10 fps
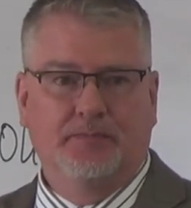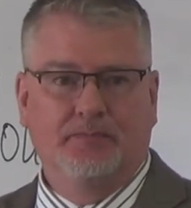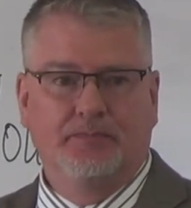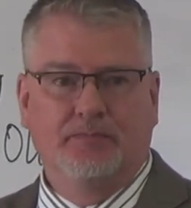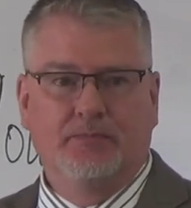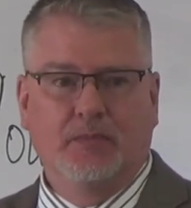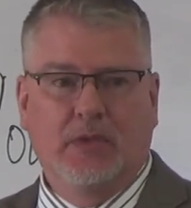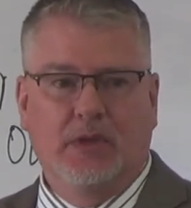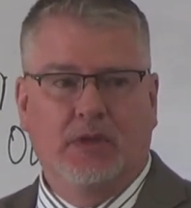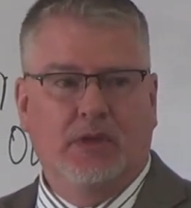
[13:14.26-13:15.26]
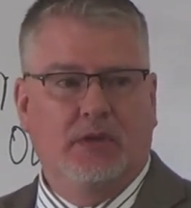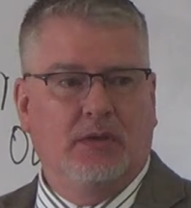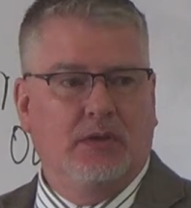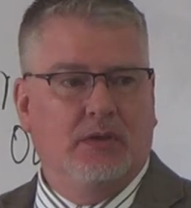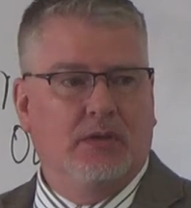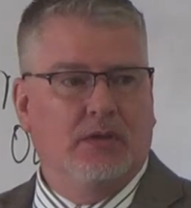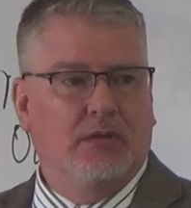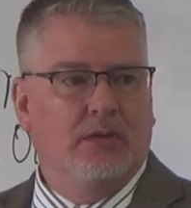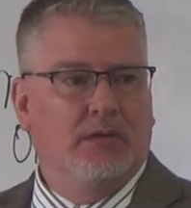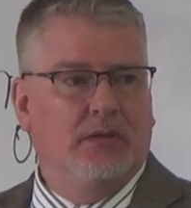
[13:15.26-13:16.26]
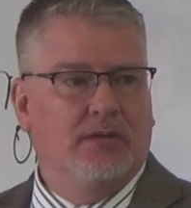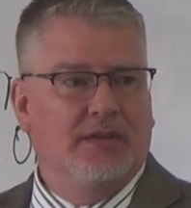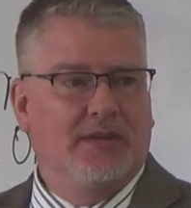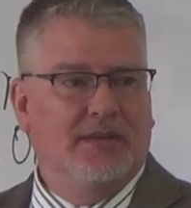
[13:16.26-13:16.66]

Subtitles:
[no speech]